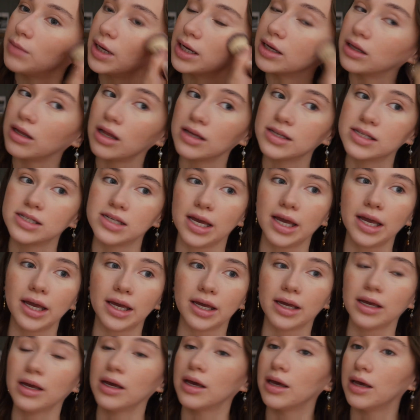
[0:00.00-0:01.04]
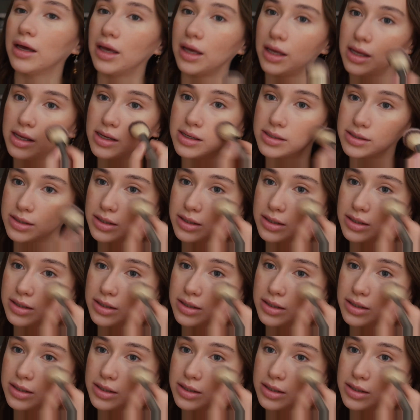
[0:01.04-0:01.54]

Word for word: by Glossier is a